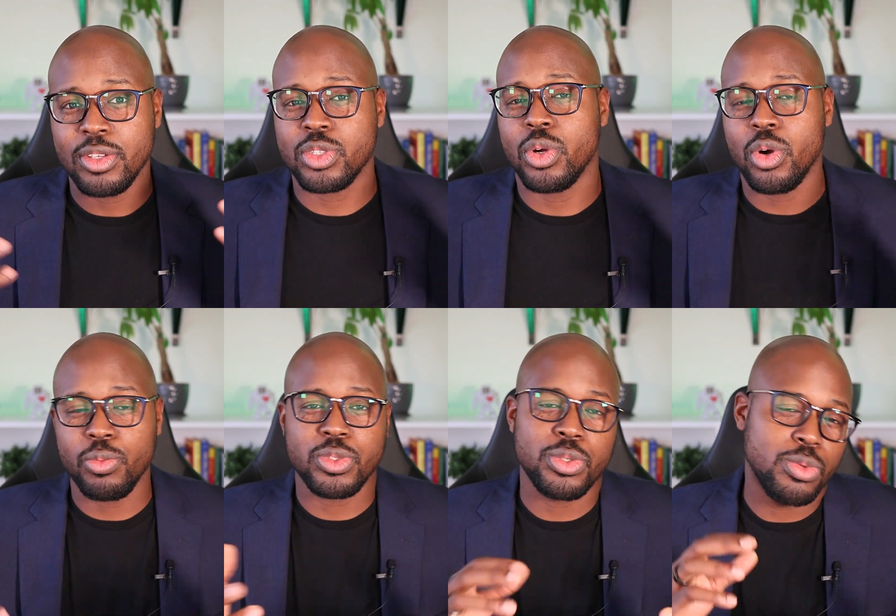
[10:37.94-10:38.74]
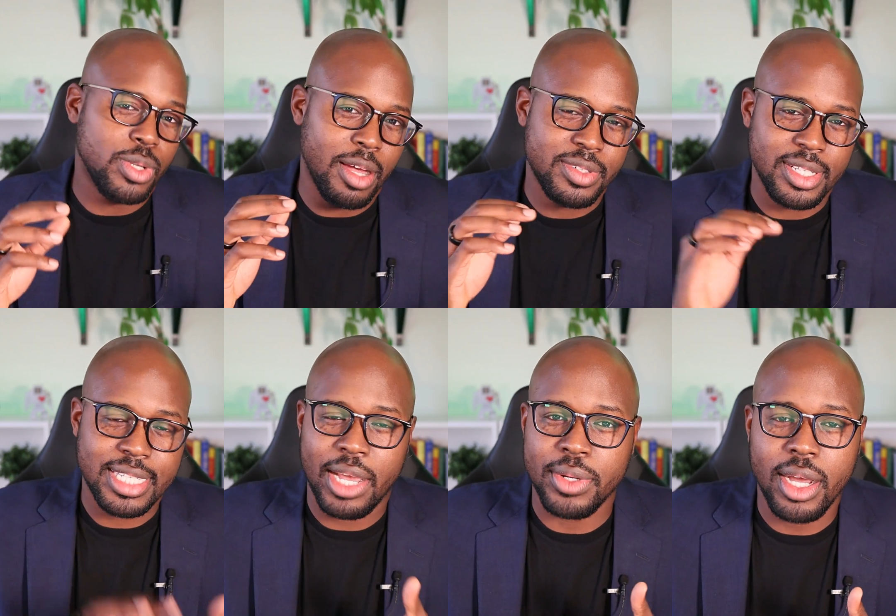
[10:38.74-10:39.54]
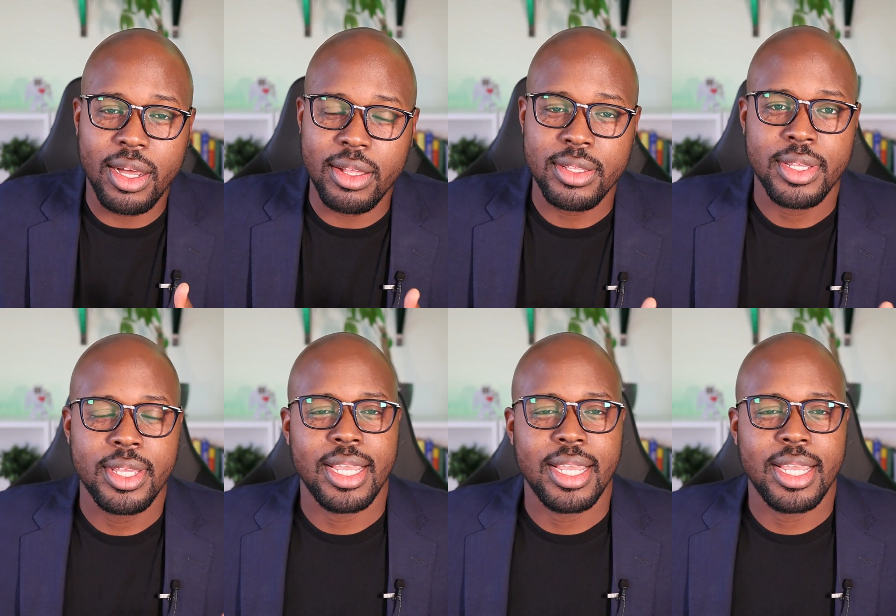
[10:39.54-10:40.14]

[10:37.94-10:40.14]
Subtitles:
also home to obviously Town Hall,